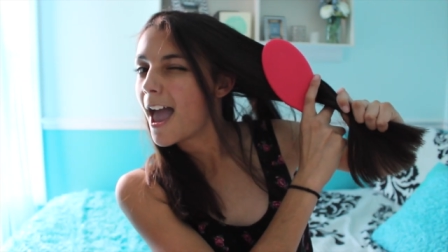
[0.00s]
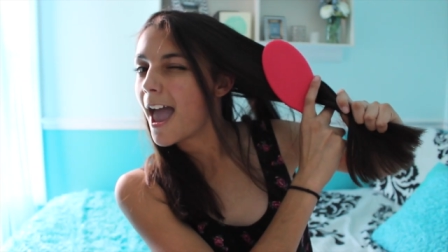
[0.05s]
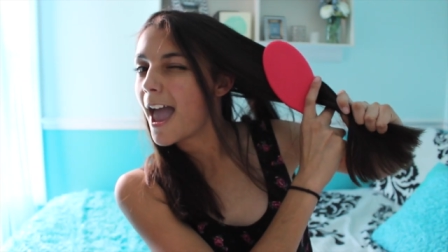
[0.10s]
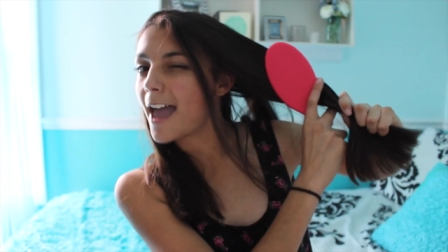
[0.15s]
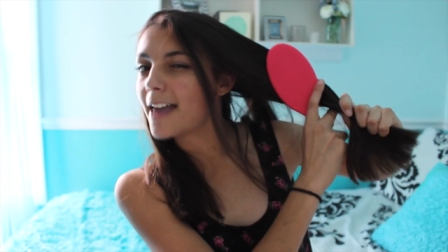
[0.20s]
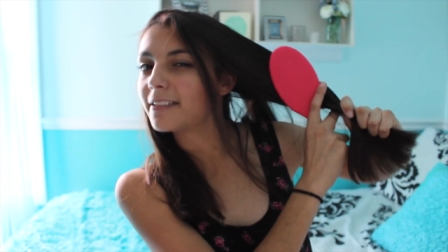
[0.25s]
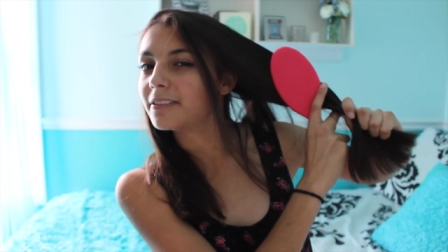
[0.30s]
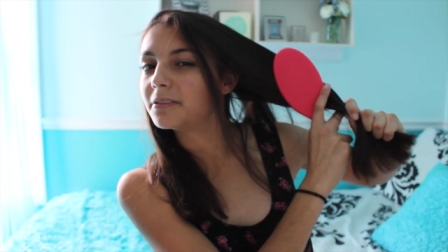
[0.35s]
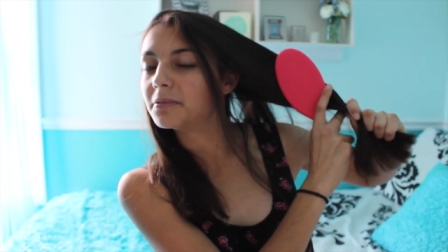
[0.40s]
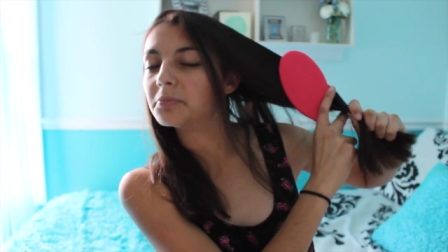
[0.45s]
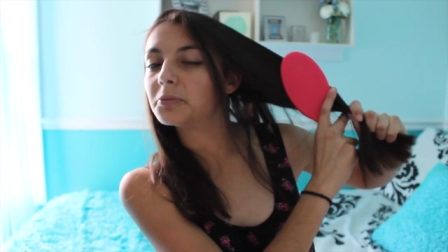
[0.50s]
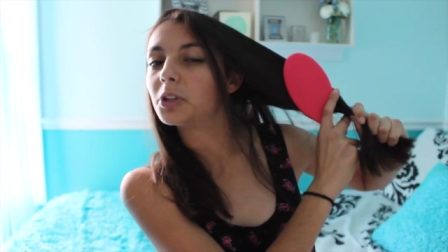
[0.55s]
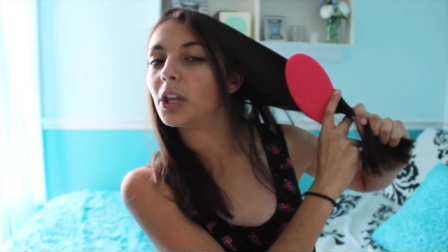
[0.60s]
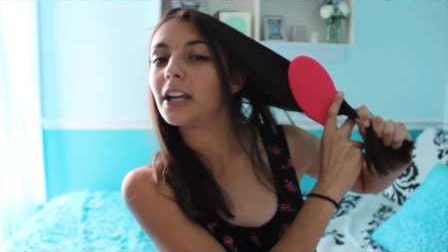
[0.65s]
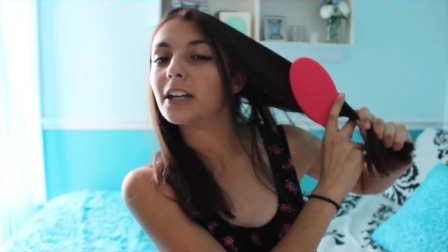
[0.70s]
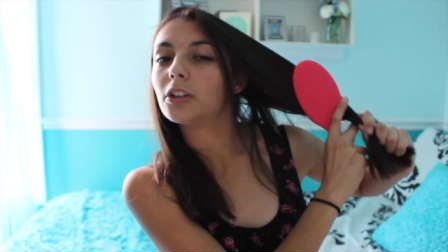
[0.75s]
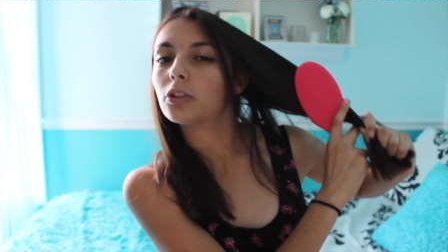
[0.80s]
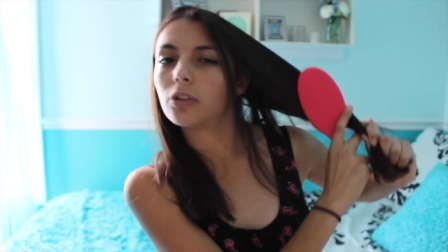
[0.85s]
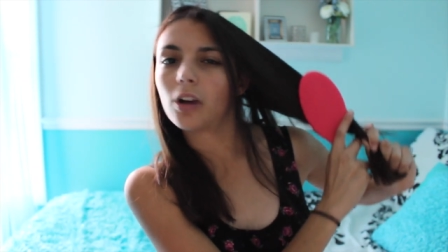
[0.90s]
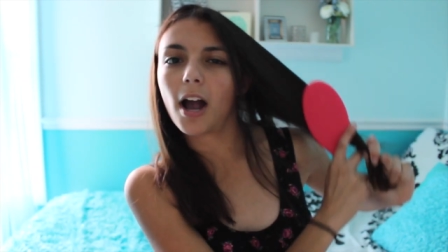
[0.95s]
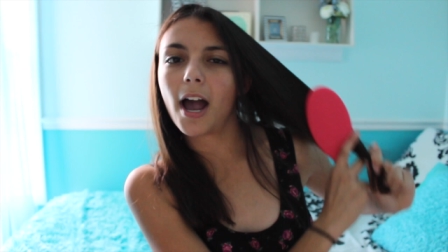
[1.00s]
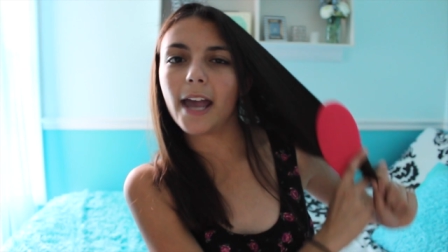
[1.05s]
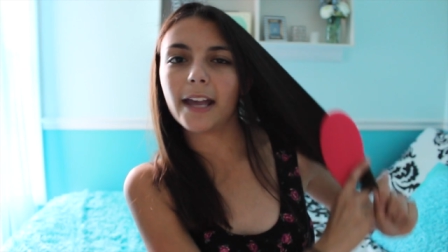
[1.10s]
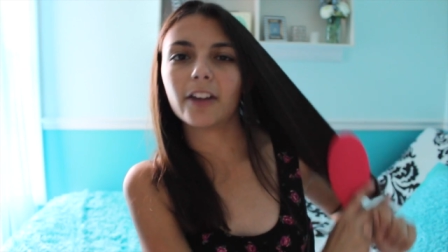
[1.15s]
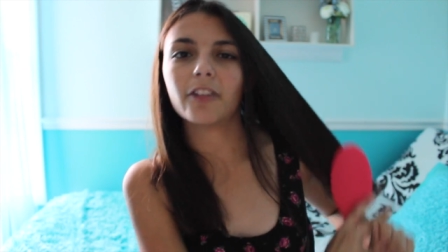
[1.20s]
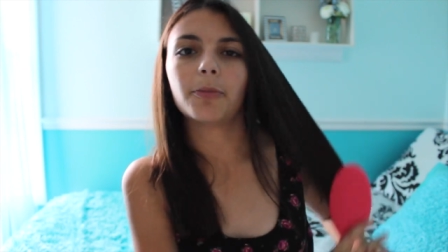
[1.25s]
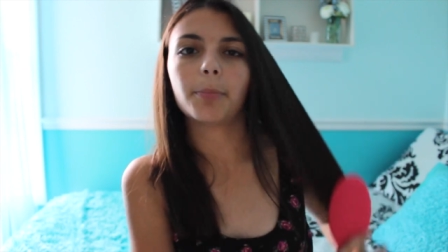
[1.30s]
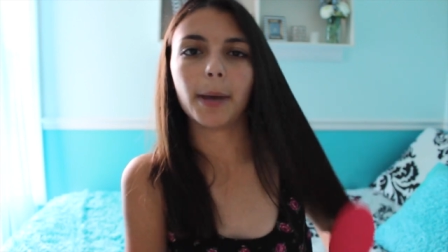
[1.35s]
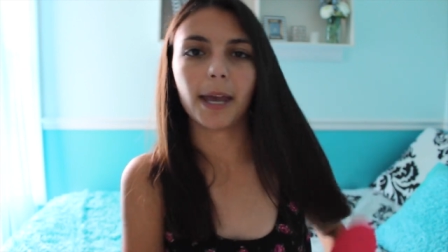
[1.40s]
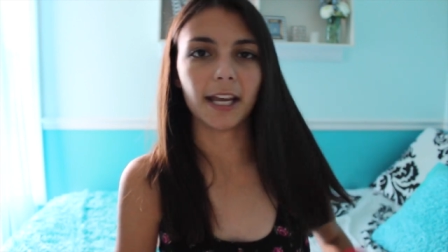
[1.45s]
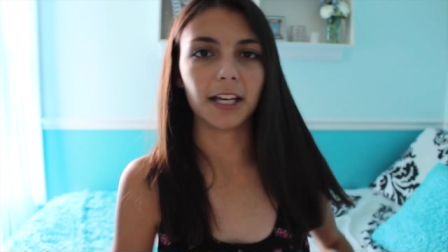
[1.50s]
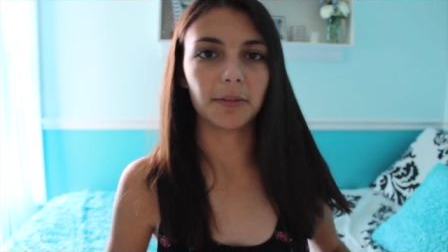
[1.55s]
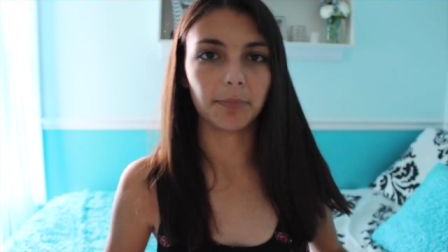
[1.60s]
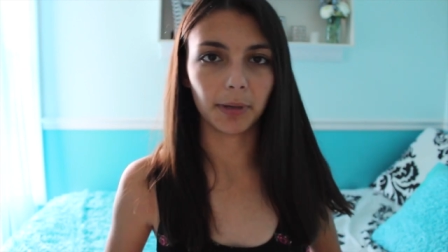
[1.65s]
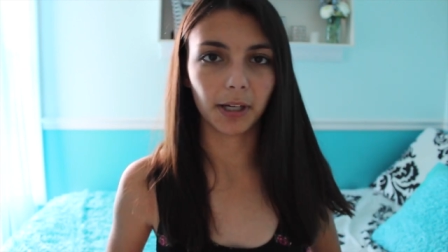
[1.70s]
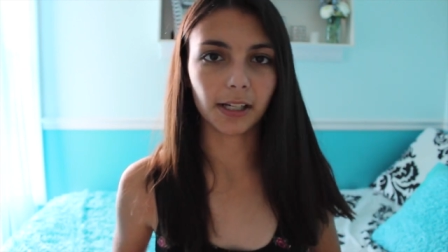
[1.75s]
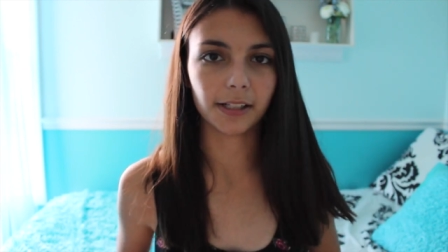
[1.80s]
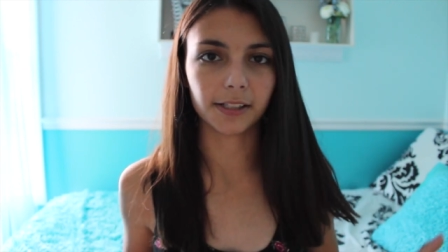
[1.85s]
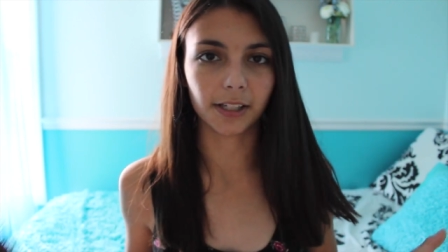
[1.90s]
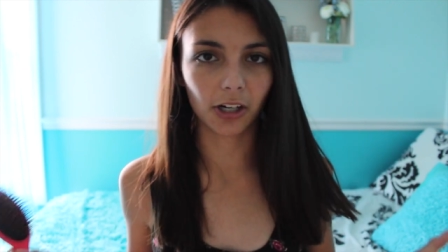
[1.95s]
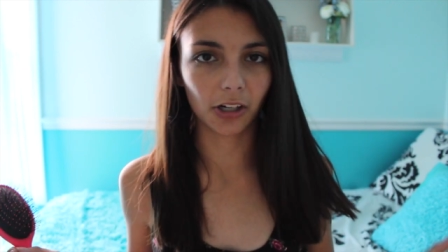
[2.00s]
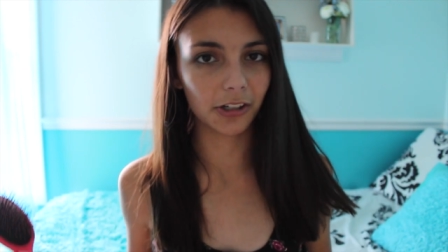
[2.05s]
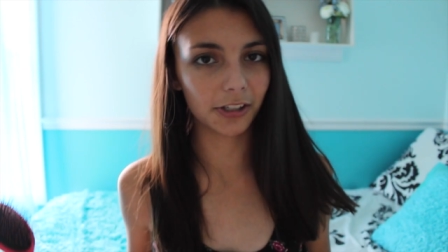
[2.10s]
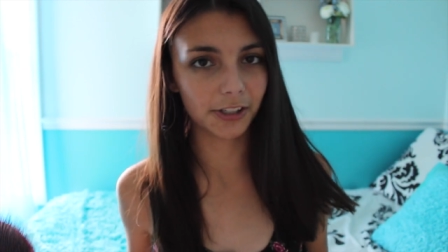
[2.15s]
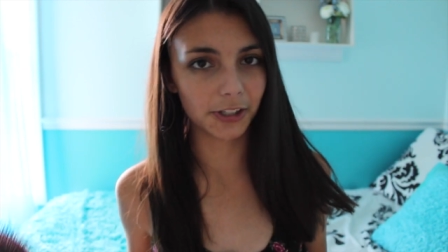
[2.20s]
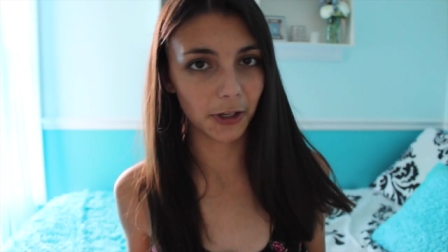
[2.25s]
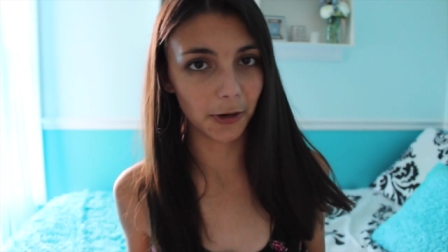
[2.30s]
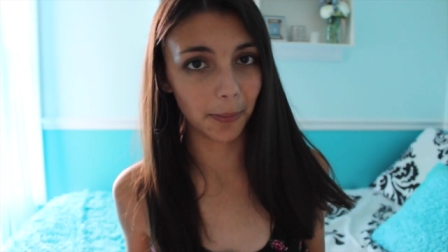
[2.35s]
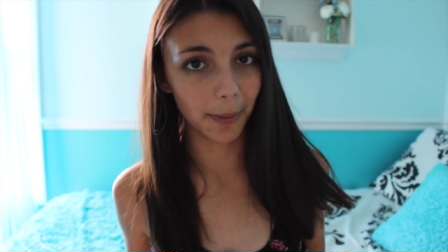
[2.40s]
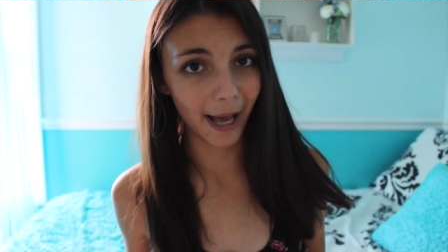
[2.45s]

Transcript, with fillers: and like crying of pain because it hurts so